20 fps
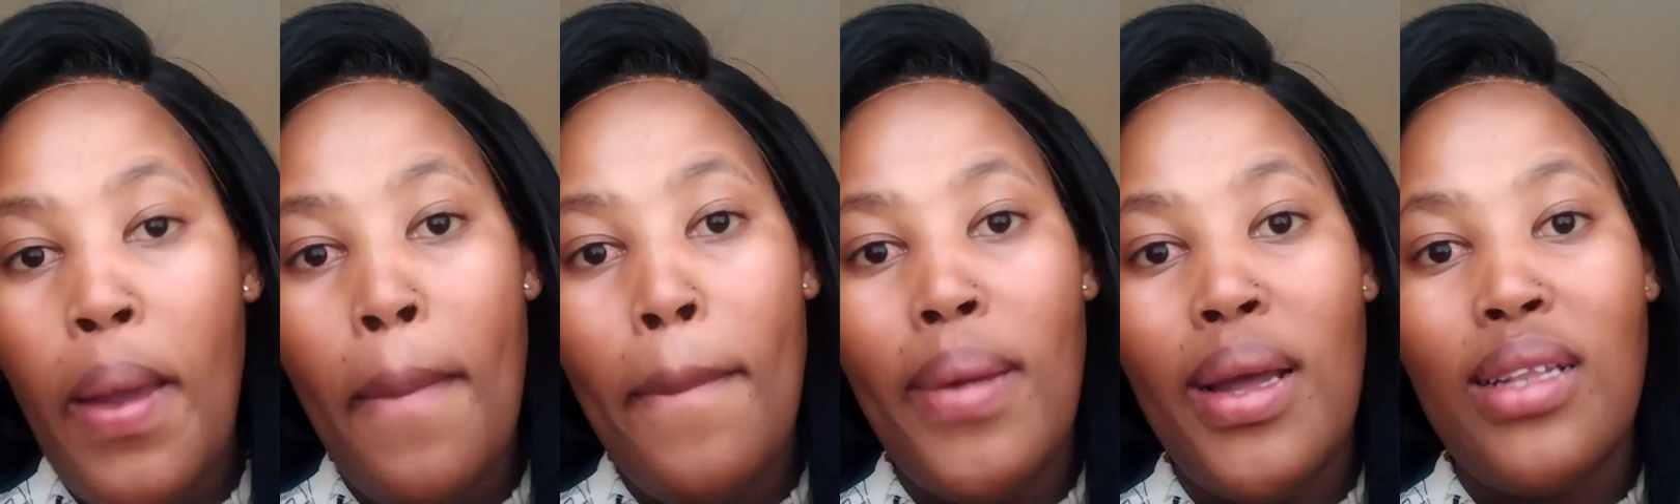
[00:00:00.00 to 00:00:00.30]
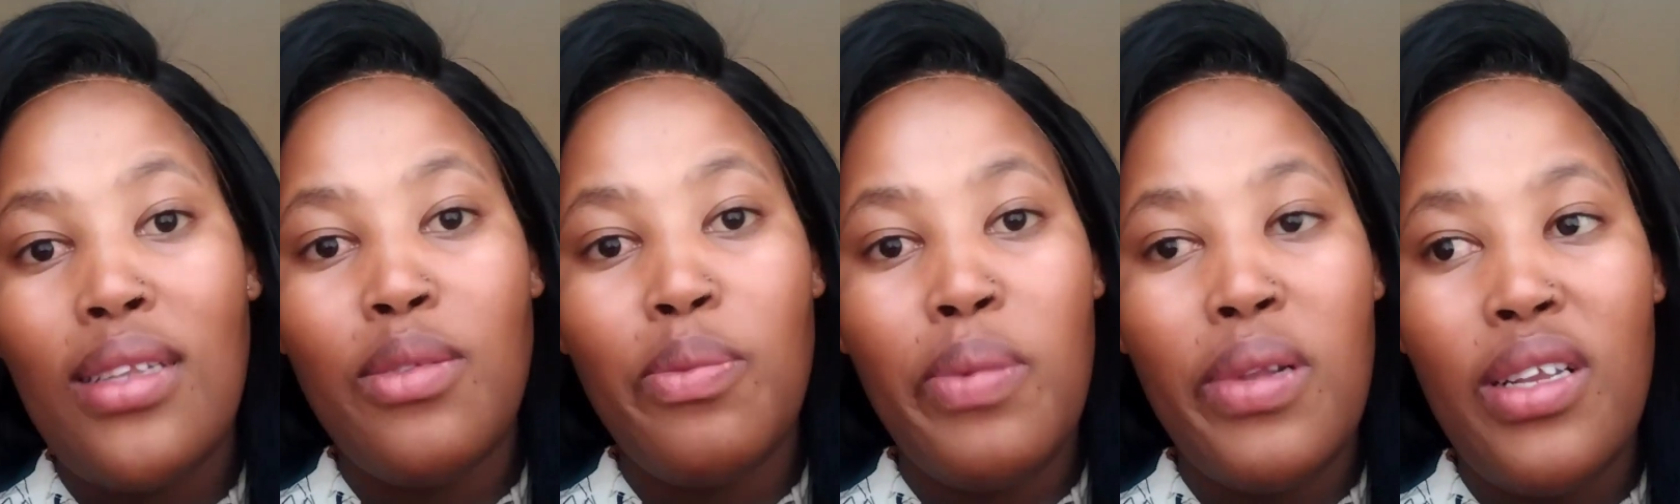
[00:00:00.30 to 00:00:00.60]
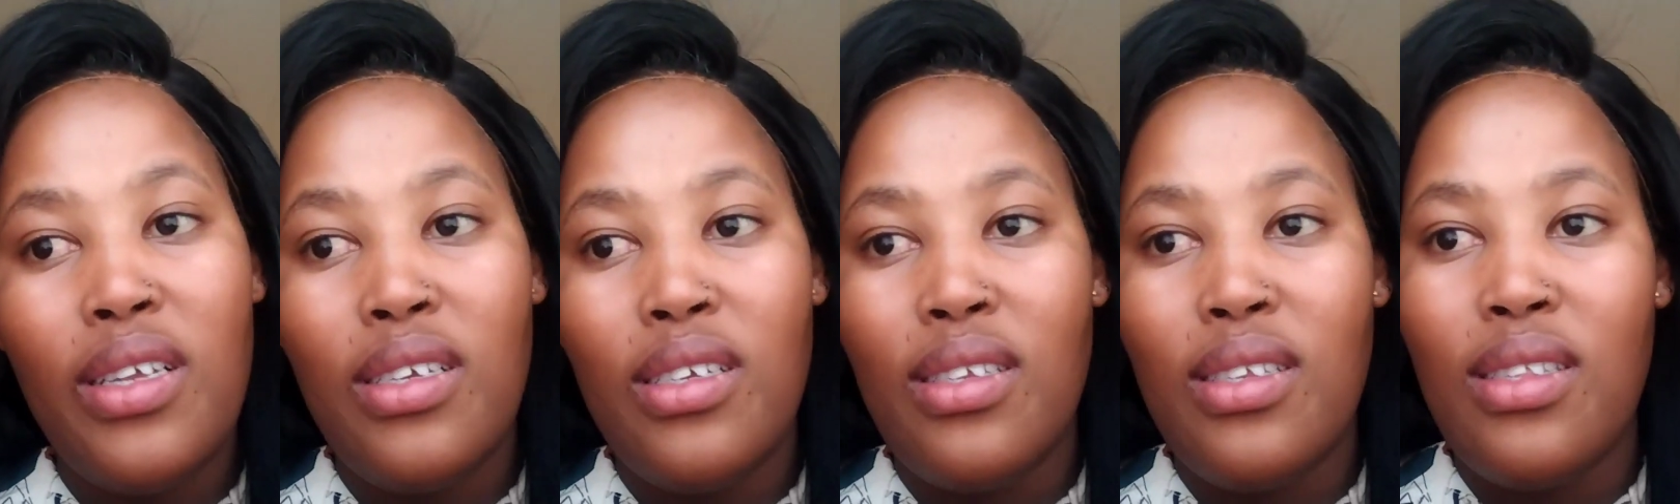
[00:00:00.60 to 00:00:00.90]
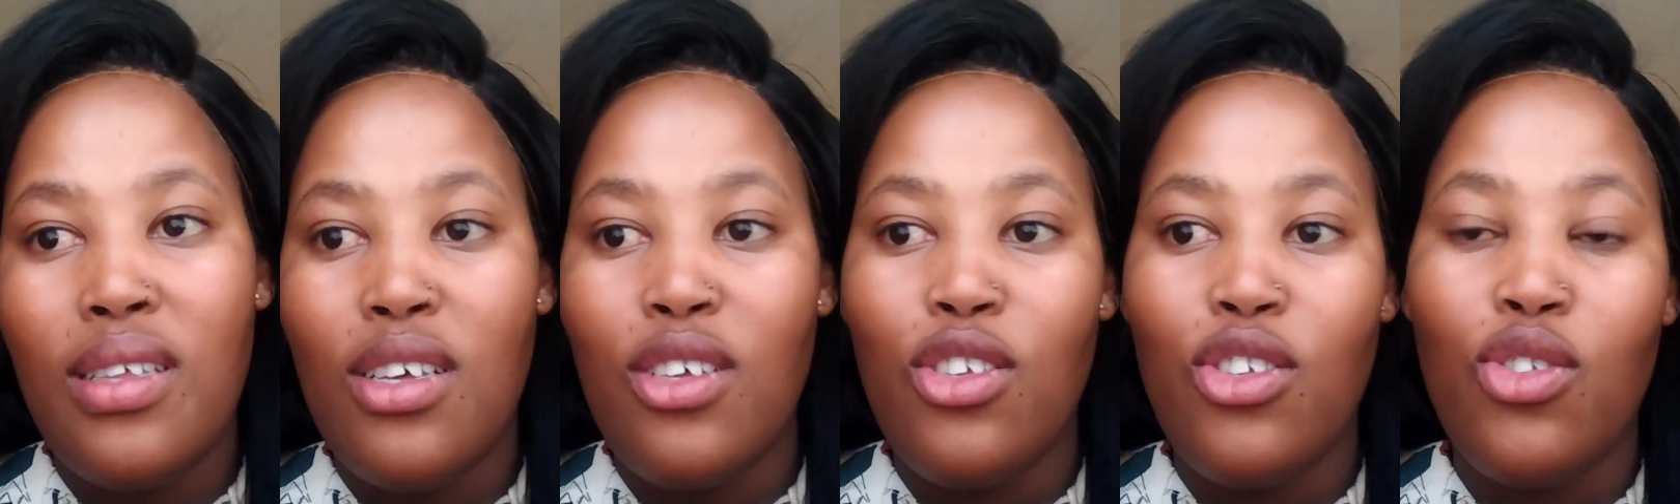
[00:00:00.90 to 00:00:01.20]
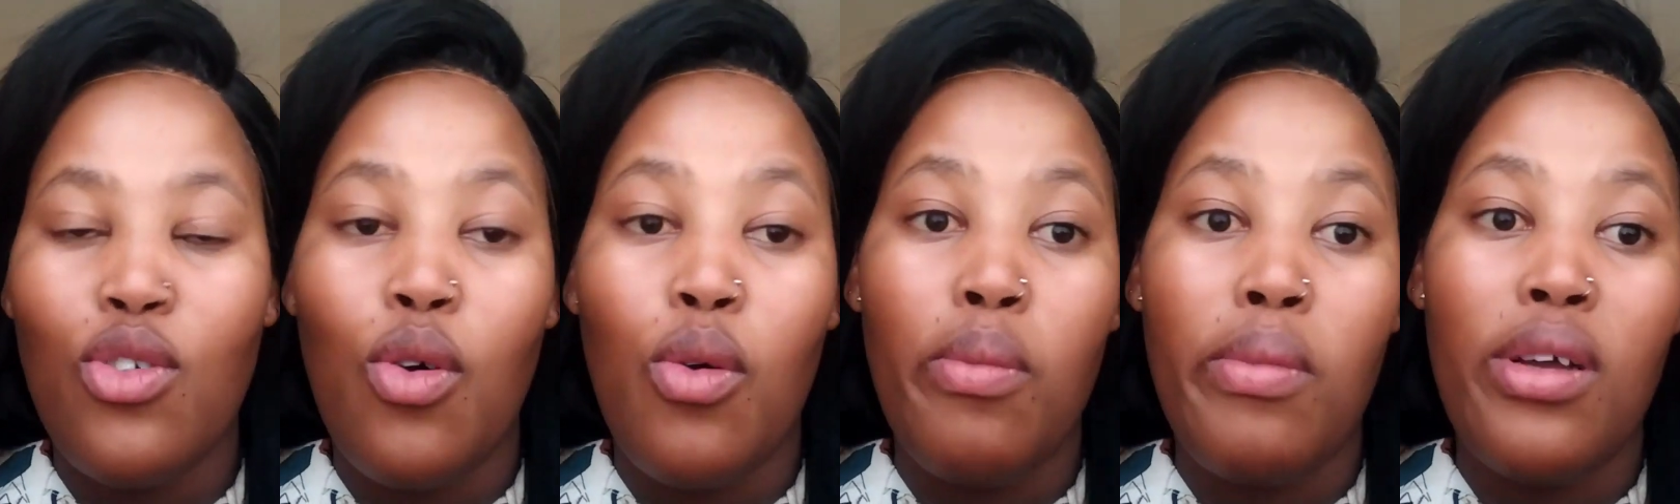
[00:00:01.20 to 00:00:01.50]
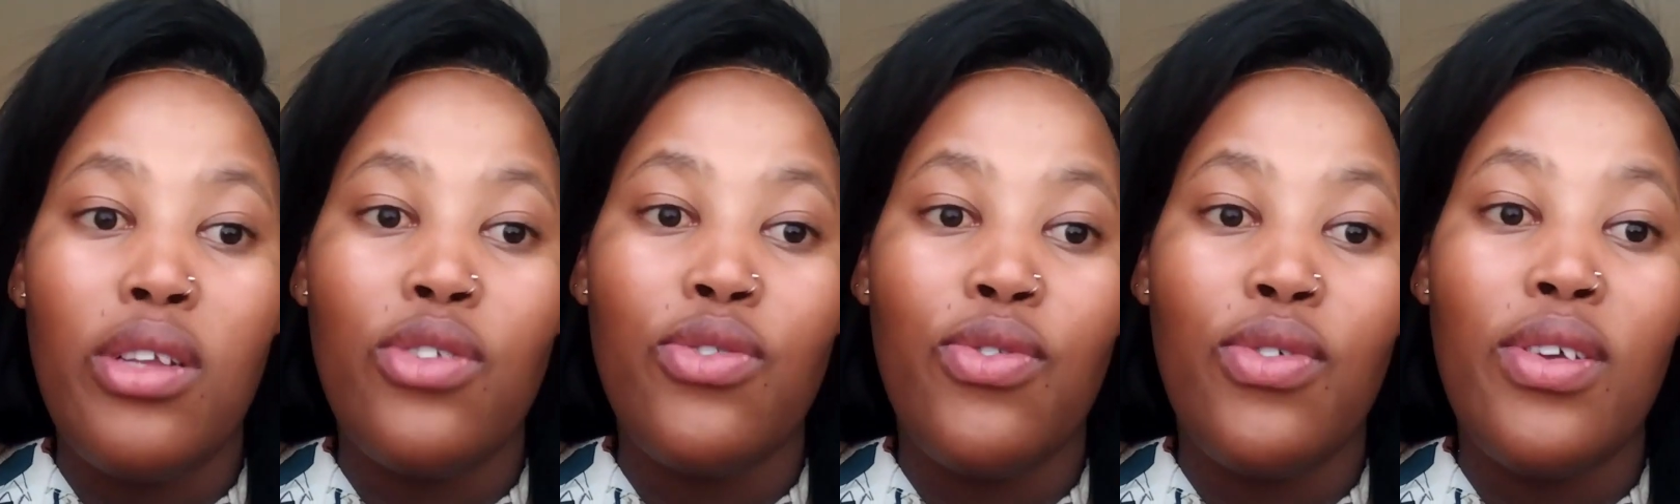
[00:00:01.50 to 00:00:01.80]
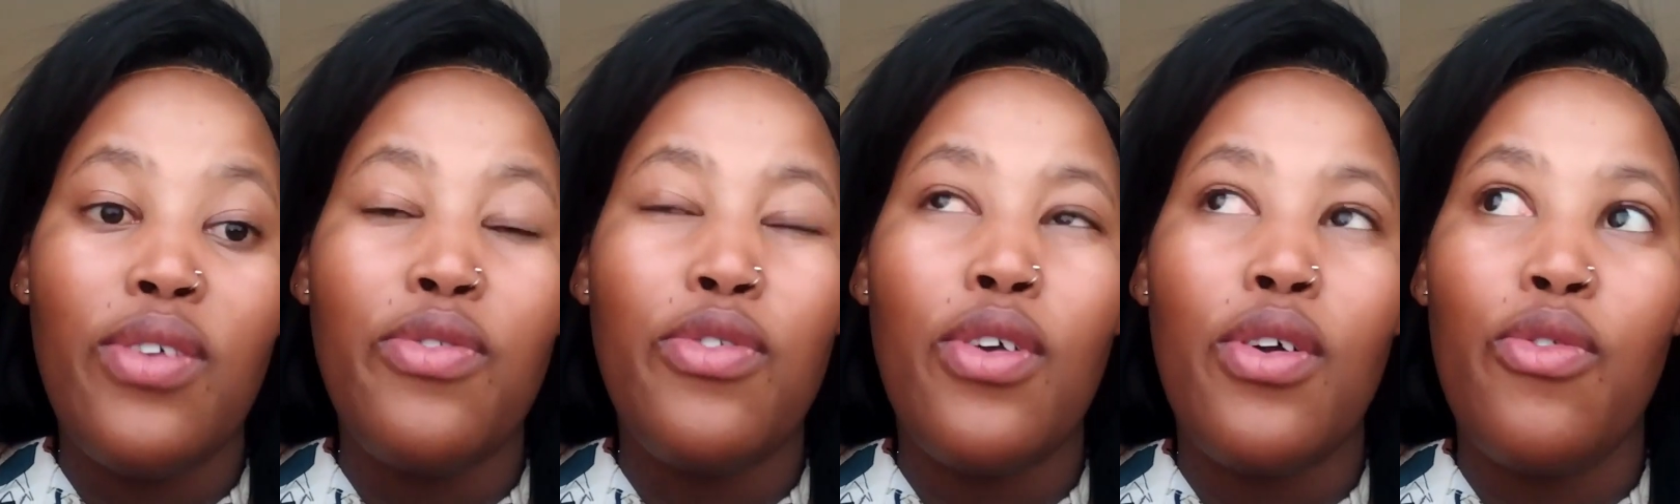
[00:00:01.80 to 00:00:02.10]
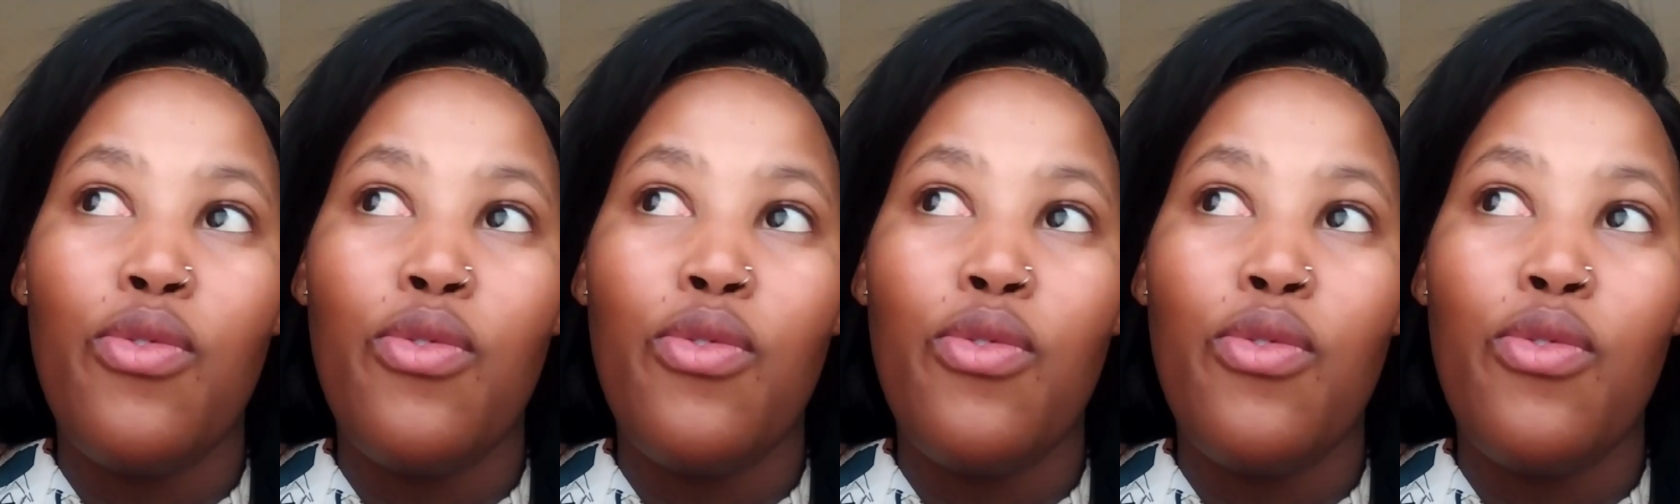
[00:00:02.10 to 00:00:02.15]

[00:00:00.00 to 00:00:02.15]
But please, thank you so much if you